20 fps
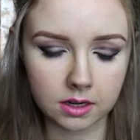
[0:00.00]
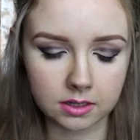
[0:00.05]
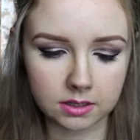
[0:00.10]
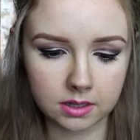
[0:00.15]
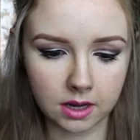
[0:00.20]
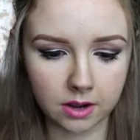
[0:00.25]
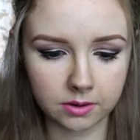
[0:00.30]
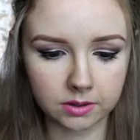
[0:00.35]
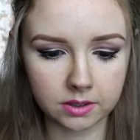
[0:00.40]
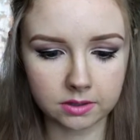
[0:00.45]

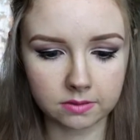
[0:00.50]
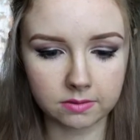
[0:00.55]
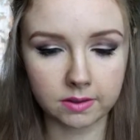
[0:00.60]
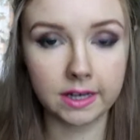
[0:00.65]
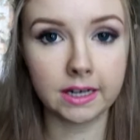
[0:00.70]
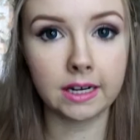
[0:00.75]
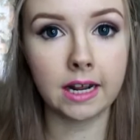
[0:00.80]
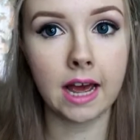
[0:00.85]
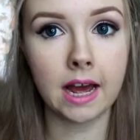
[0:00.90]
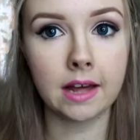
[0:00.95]
So I'll just
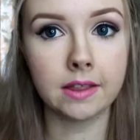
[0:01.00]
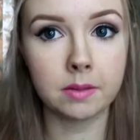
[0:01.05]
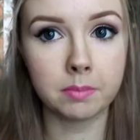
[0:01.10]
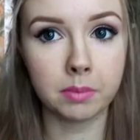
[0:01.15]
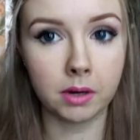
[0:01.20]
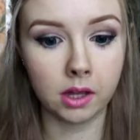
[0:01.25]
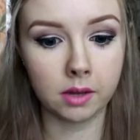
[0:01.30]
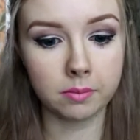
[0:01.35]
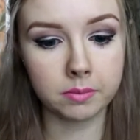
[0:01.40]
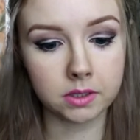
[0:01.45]
read out the
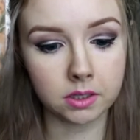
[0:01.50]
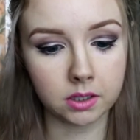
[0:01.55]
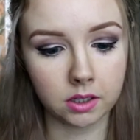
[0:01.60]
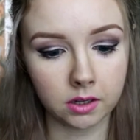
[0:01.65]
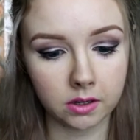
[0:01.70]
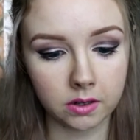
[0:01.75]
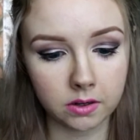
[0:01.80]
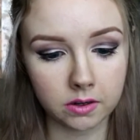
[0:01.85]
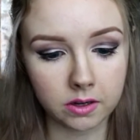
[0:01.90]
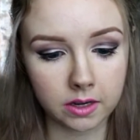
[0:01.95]
blurb to
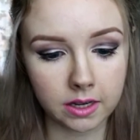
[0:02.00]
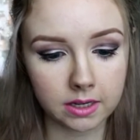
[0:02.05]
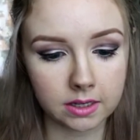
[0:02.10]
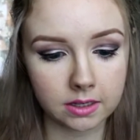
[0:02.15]
you.